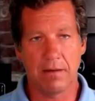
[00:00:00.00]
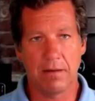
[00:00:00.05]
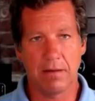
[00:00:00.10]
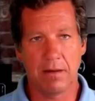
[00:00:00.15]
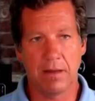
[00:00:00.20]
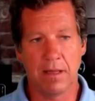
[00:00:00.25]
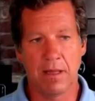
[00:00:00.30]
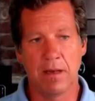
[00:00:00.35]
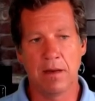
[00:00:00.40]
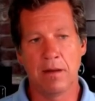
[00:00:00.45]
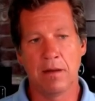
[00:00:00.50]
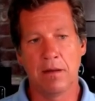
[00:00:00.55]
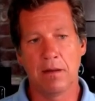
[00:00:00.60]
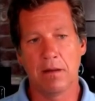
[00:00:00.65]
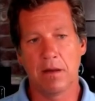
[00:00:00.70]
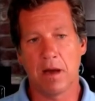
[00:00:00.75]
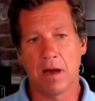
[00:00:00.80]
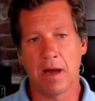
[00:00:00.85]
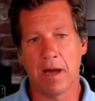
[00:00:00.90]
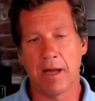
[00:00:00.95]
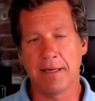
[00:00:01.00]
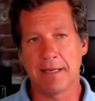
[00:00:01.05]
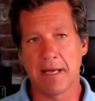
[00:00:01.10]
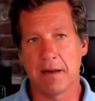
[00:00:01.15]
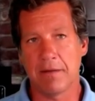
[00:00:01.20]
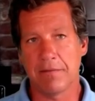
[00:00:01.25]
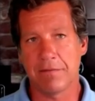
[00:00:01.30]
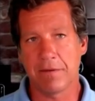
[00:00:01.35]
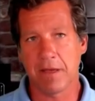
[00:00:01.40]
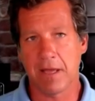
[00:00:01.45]
in
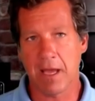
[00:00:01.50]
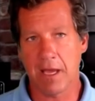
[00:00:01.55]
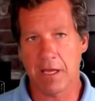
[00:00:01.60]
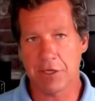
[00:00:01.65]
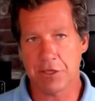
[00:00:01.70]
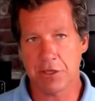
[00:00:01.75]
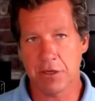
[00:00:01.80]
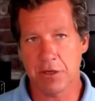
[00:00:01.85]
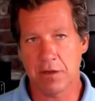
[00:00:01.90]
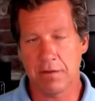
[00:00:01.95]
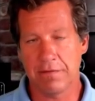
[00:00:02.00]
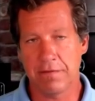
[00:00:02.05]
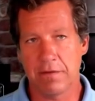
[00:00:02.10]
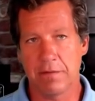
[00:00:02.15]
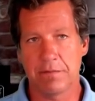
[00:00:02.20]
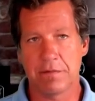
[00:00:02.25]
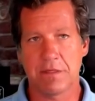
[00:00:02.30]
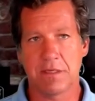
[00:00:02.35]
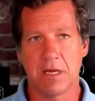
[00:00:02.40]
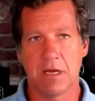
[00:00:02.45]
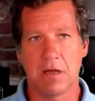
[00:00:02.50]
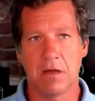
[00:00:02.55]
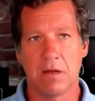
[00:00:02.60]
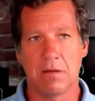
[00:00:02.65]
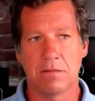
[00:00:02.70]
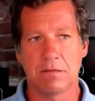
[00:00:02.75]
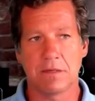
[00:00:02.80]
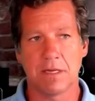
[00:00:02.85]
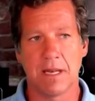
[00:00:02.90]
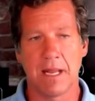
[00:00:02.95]
identification of
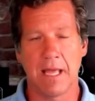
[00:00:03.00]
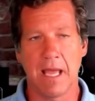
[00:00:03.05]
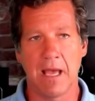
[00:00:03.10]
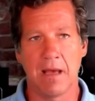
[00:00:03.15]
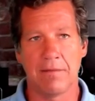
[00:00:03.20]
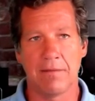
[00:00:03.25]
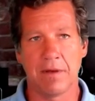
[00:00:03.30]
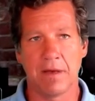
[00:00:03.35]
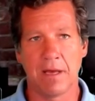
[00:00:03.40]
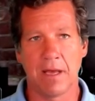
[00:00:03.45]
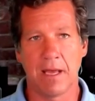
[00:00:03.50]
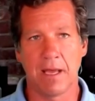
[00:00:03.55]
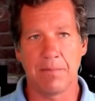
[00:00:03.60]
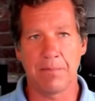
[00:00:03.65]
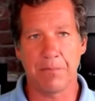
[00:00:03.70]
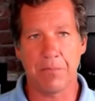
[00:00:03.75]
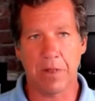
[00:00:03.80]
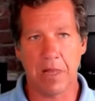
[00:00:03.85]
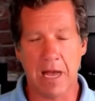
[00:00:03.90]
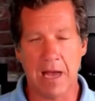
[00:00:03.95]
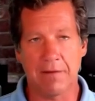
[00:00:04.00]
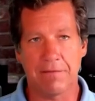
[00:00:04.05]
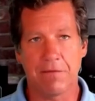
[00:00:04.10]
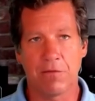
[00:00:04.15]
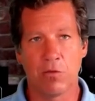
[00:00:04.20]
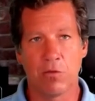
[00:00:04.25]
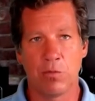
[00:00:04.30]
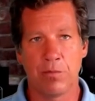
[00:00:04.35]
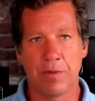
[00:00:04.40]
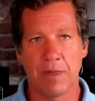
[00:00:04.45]
themselves and having a
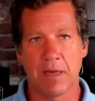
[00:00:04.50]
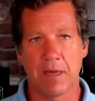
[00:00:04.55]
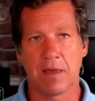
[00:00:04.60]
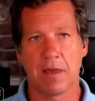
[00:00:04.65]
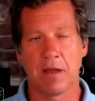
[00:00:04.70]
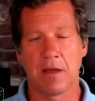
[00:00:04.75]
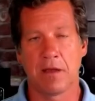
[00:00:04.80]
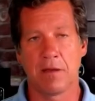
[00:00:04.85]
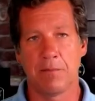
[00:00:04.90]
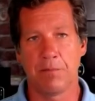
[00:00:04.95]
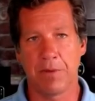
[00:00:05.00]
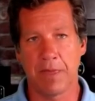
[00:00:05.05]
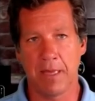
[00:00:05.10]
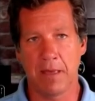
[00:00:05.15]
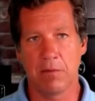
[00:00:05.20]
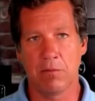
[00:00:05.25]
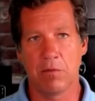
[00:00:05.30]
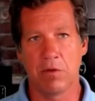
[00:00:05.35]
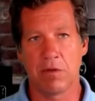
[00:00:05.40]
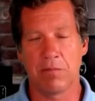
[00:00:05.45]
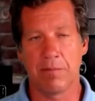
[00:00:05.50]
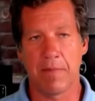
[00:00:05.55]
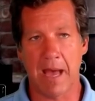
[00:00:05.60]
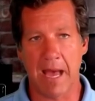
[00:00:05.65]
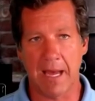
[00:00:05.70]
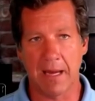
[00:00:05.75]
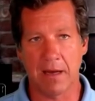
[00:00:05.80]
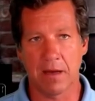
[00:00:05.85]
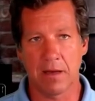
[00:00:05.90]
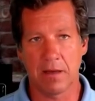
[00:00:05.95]
platform that can compete with
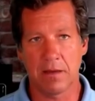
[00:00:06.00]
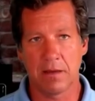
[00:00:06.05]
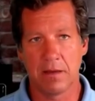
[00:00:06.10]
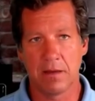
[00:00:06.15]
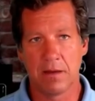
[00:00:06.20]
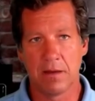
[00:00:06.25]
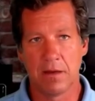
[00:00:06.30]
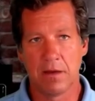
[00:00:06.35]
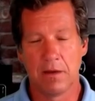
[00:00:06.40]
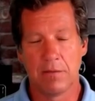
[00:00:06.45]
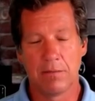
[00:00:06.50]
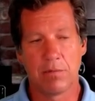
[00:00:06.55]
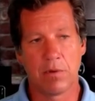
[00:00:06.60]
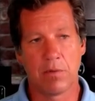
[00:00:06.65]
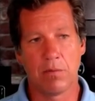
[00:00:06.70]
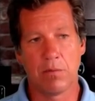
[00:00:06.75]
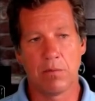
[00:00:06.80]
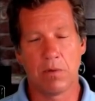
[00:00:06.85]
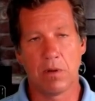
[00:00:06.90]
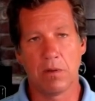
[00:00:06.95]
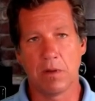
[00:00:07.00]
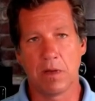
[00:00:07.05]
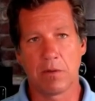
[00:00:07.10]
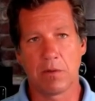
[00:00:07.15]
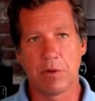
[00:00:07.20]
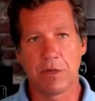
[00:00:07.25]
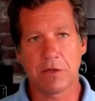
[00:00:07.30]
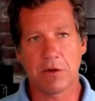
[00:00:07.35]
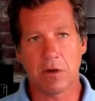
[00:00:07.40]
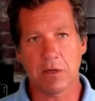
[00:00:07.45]
MAGA. But like
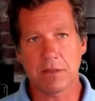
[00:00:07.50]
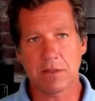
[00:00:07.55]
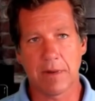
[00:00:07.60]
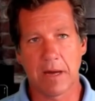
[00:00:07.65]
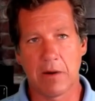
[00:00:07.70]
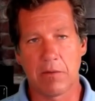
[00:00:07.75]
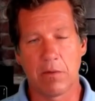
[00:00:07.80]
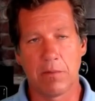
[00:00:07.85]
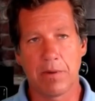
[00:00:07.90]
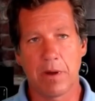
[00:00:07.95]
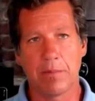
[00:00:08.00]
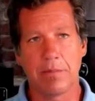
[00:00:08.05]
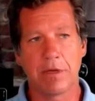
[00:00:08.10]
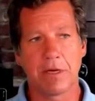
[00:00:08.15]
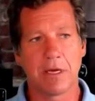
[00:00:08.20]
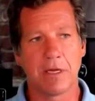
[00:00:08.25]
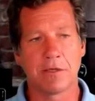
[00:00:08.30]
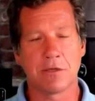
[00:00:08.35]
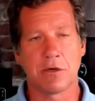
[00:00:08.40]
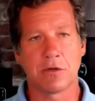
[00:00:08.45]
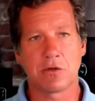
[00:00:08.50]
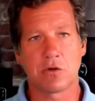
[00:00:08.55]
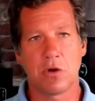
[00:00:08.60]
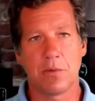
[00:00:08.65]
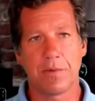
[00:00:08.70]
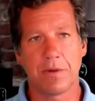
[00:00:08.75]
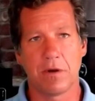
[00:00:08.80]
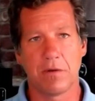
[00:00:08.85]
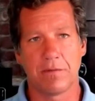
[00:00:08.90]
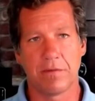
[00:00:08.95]
we talked about, Republicans are
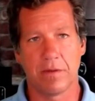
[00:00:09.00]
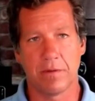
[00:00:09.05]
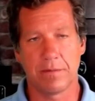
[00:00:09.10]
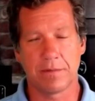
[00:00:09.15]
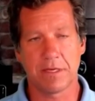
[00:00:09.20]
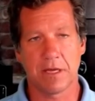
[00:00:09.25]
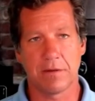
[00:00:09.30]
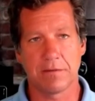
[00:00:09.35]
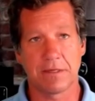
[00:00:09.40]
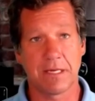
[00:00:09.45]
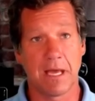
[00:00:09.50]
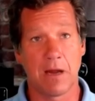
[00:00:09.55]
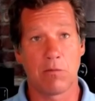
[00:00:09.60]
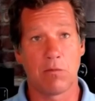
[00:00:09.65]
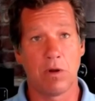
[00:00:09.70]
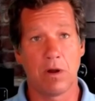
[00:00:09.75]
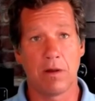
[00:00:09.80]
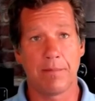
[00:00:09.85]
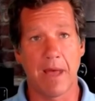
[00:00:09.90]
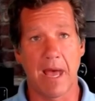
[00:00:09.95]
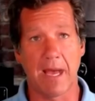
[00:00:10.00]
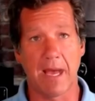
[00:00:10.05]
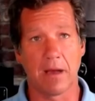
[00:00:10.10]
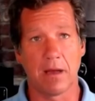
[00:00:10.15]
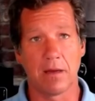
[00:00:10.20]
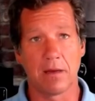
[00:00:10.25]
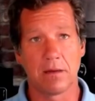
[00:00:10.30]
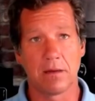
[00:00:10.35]
tripping over themselves to get rid of MAGA.